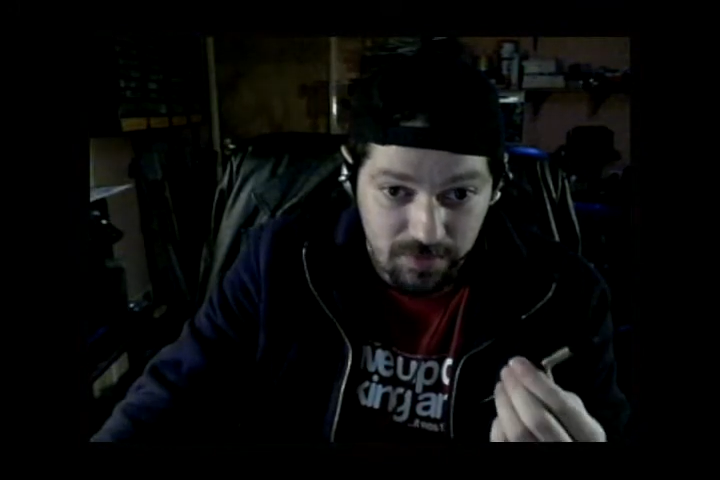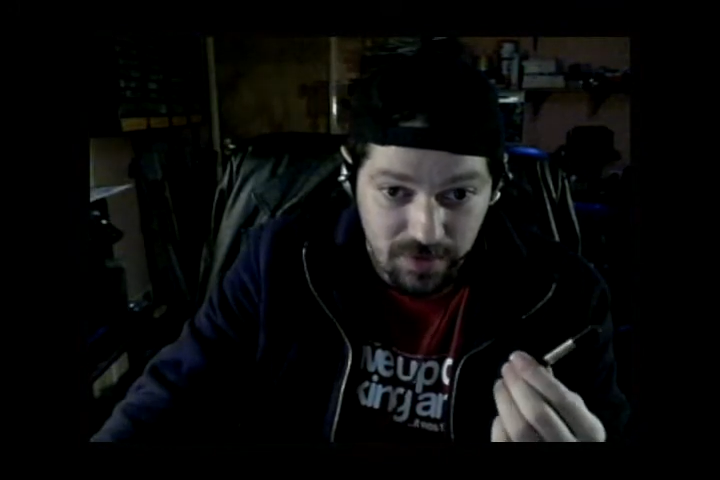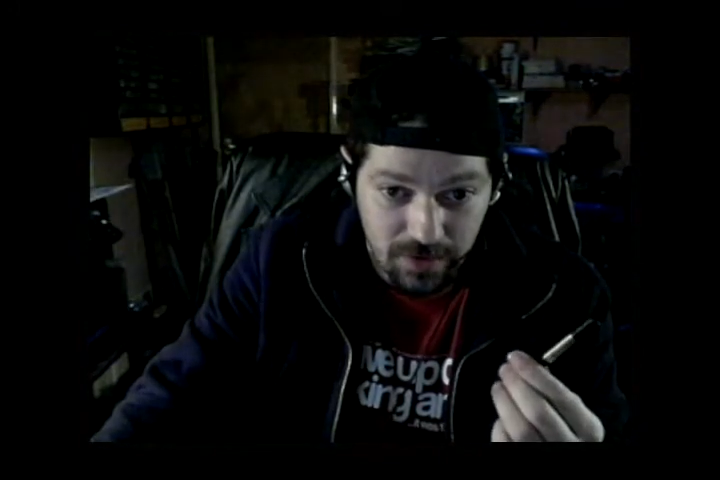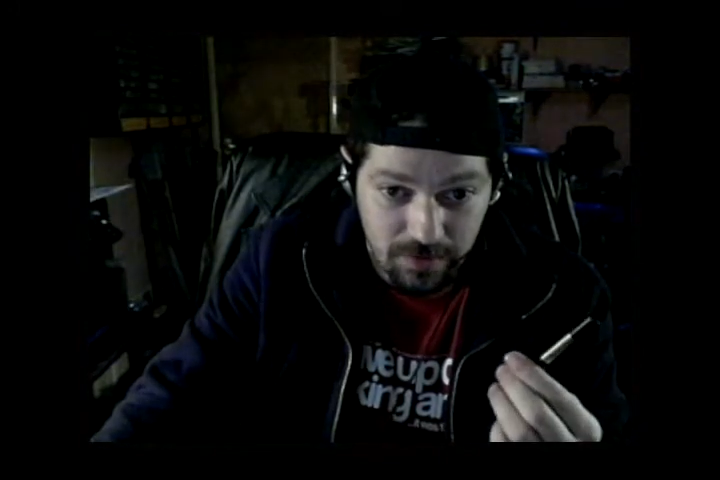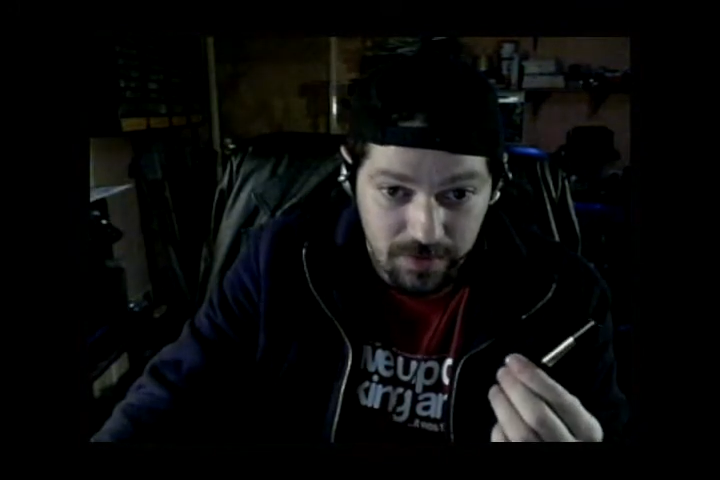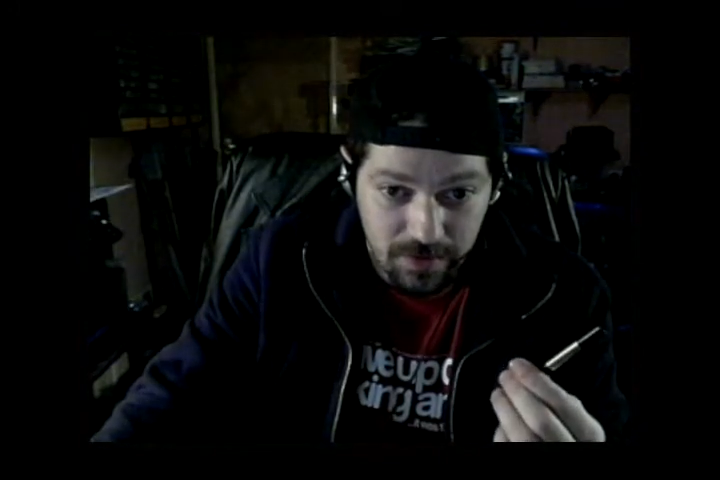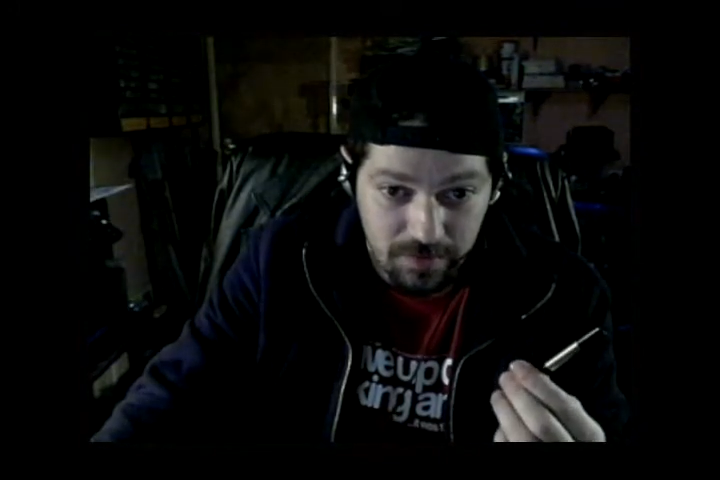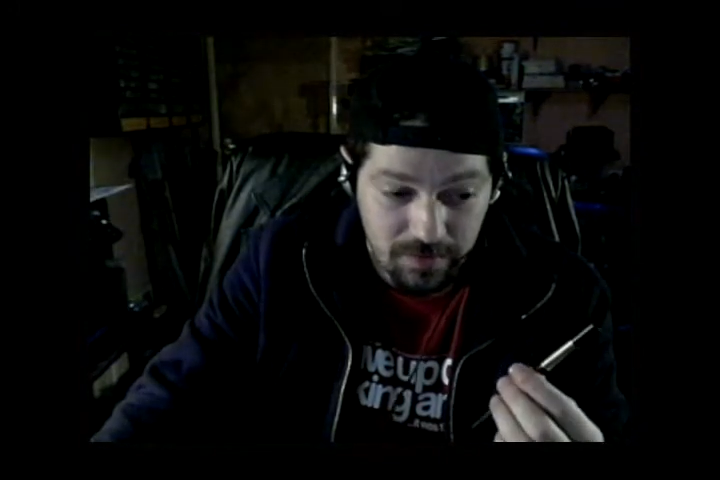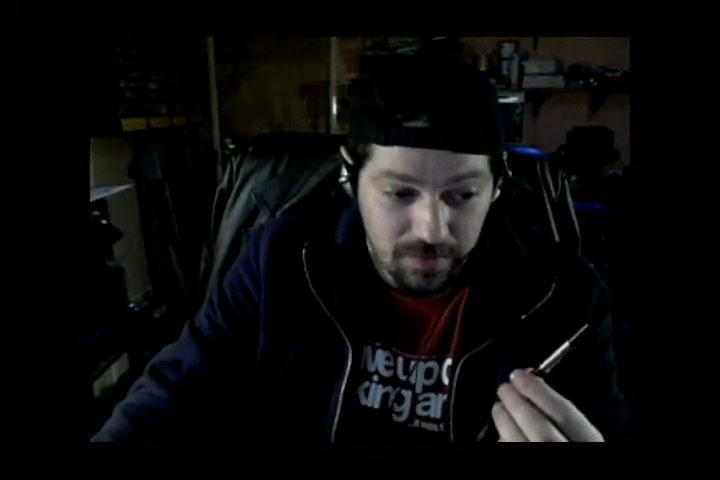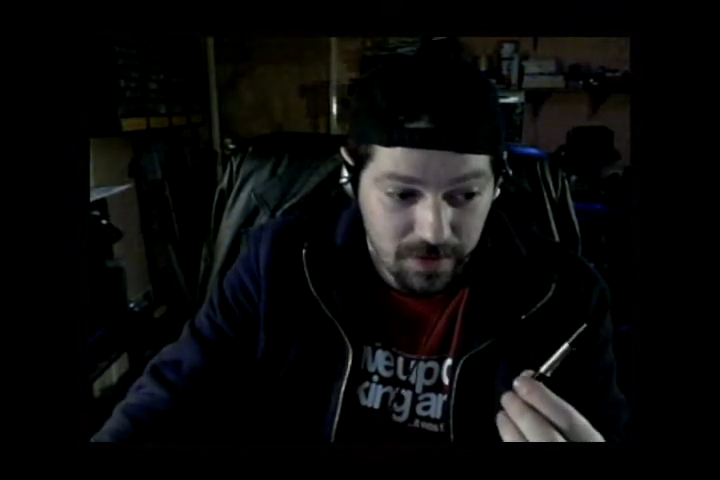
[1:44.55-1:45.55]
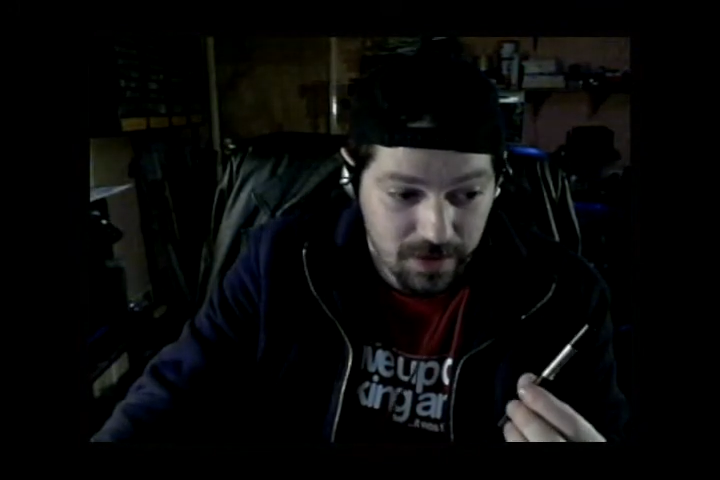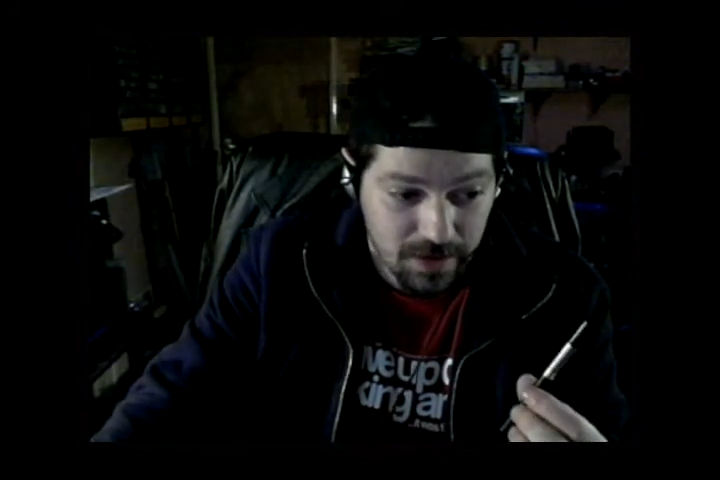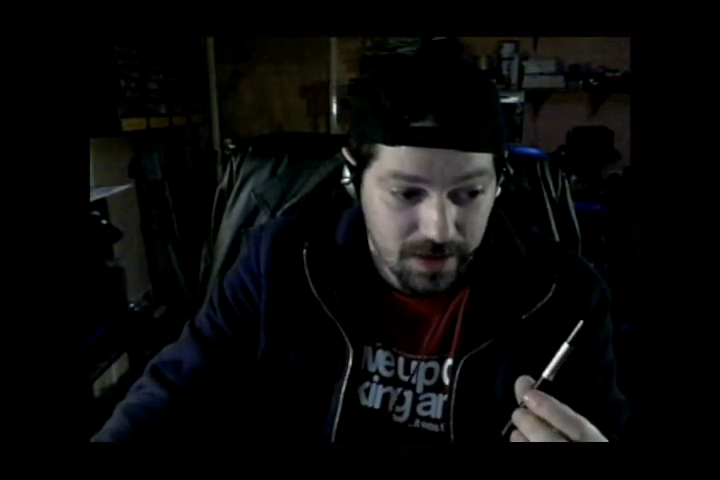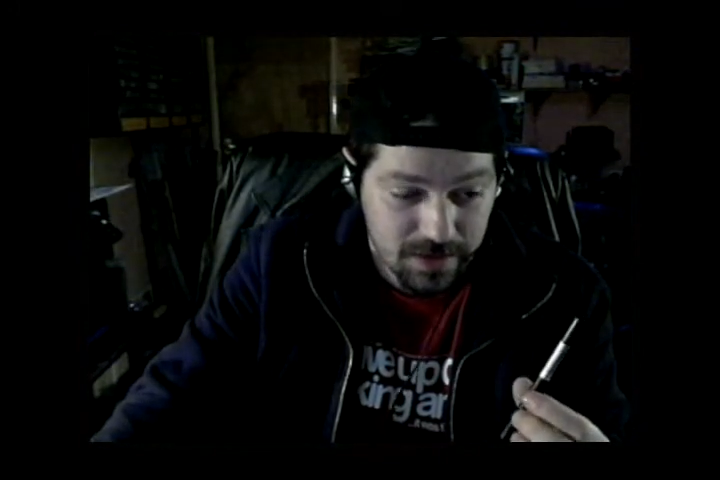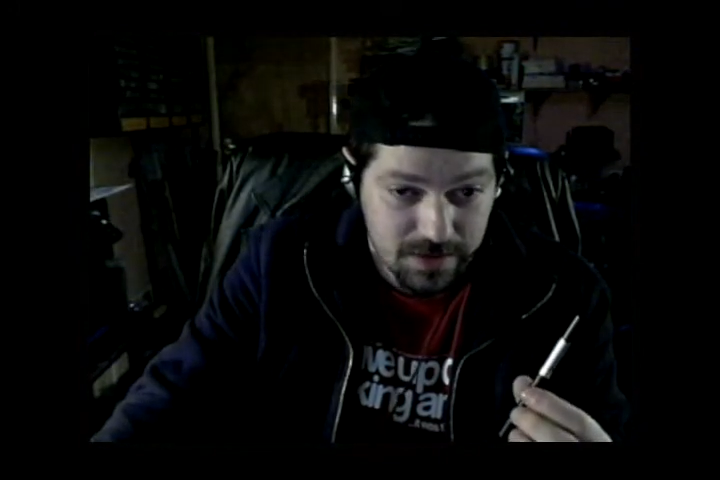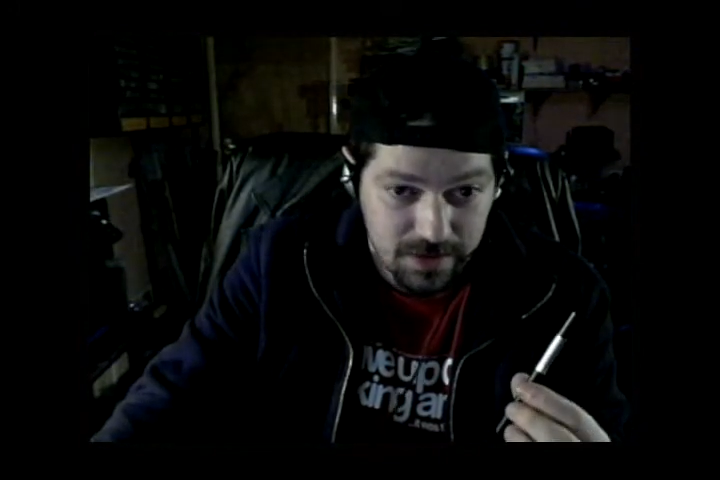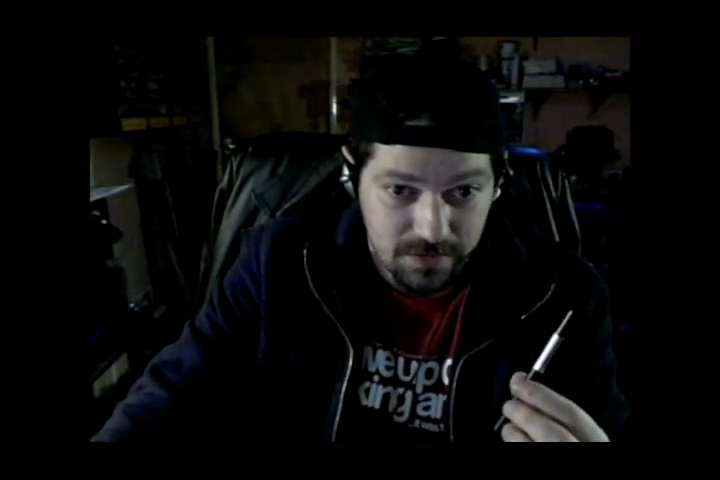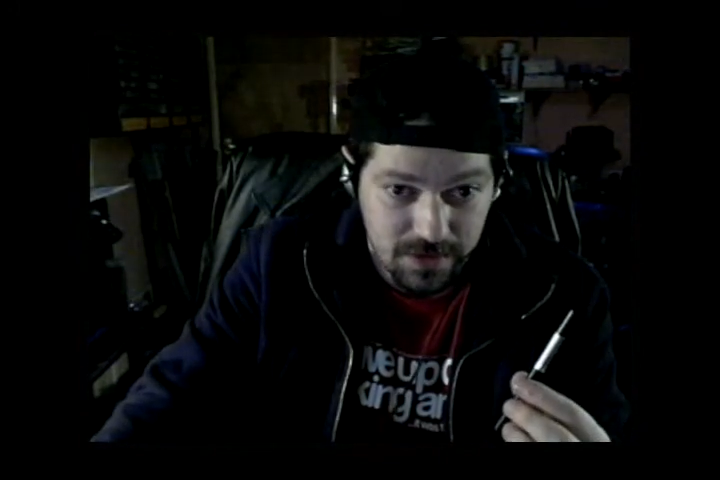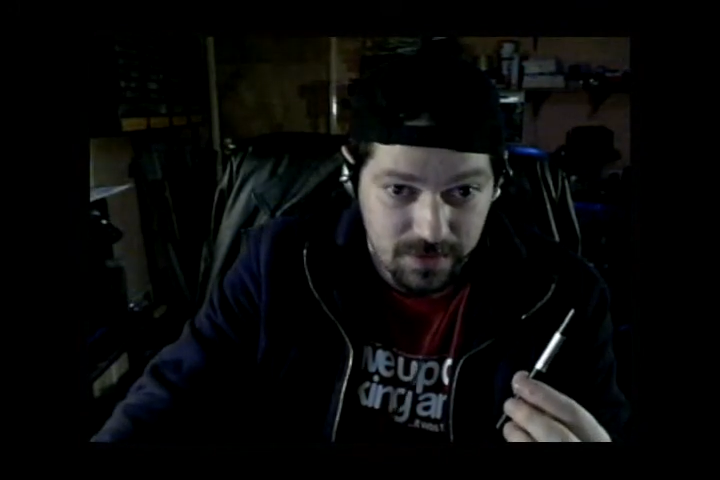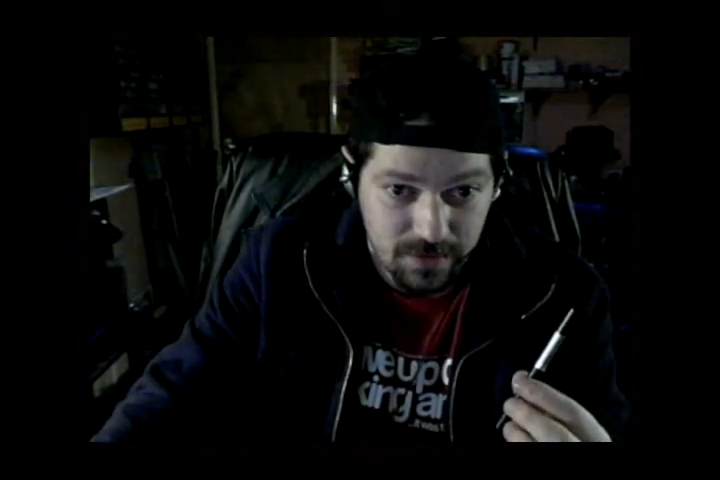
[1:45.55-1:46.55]
it seems to want to take the
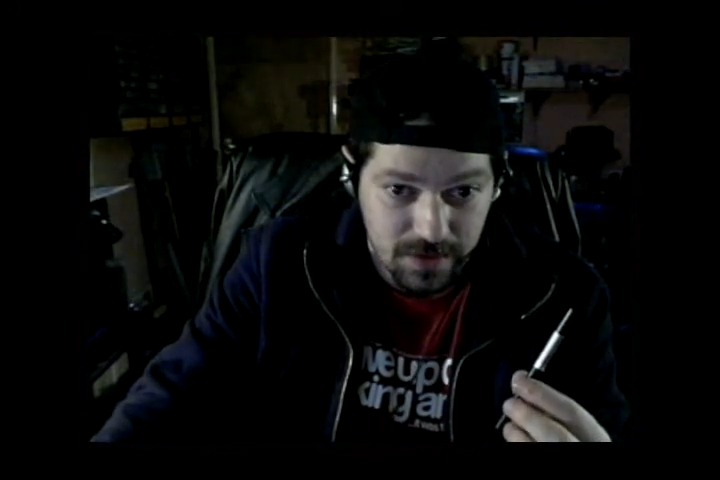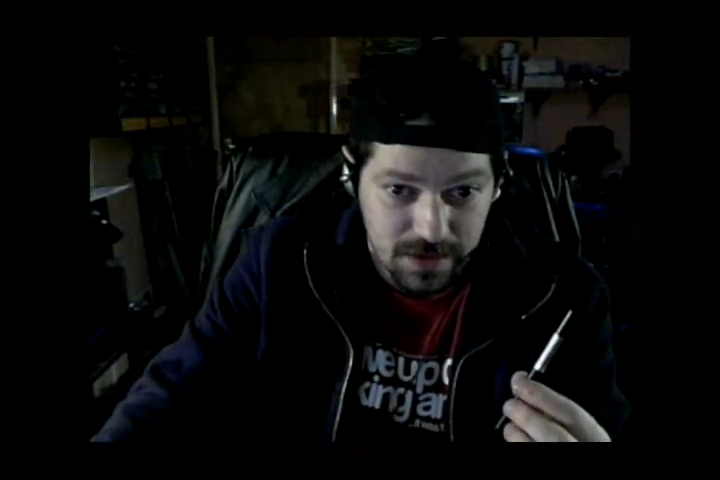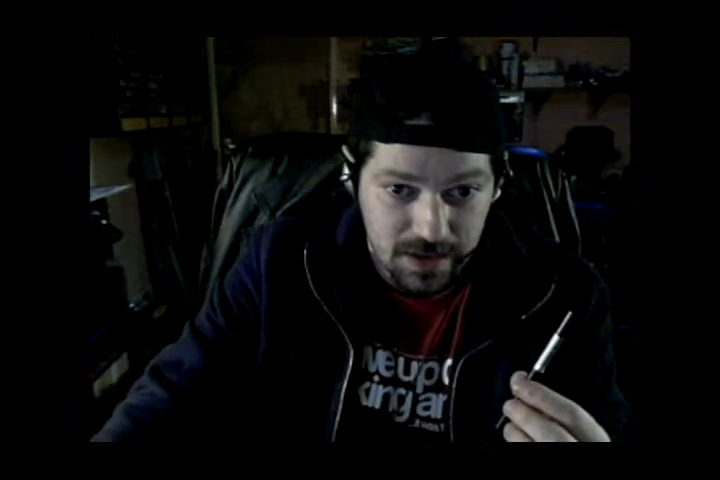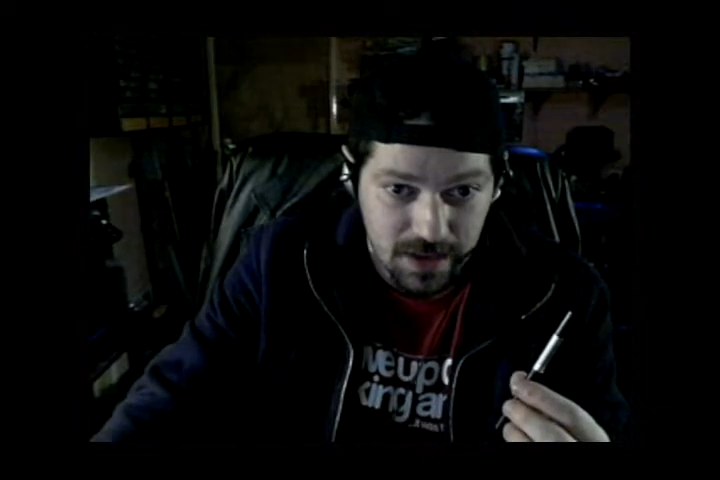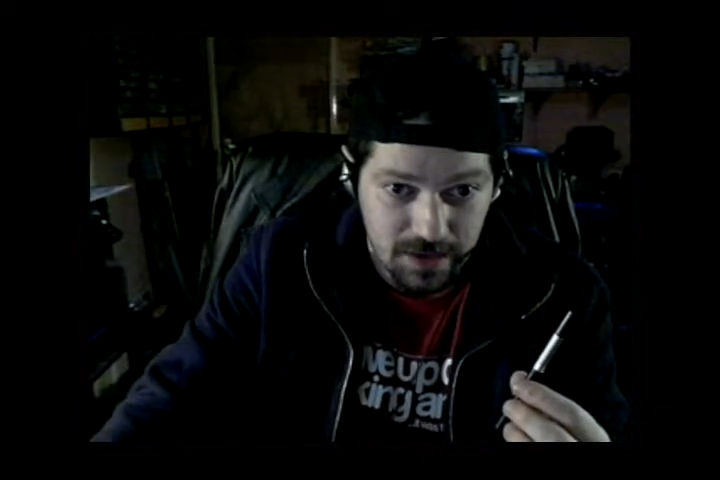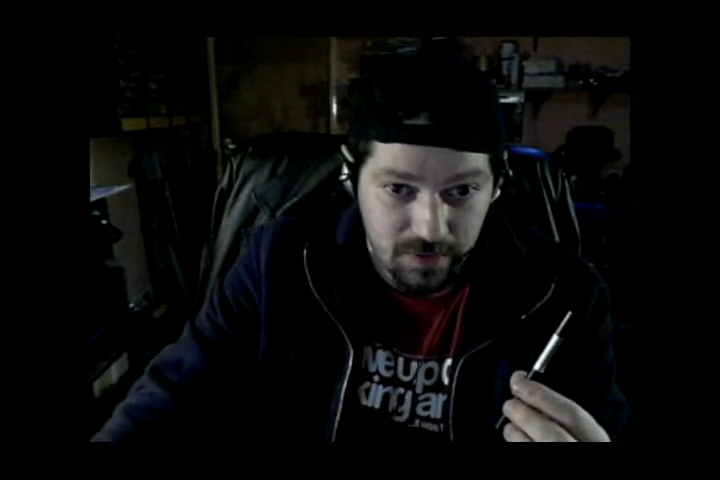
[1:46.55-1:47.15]
paint off.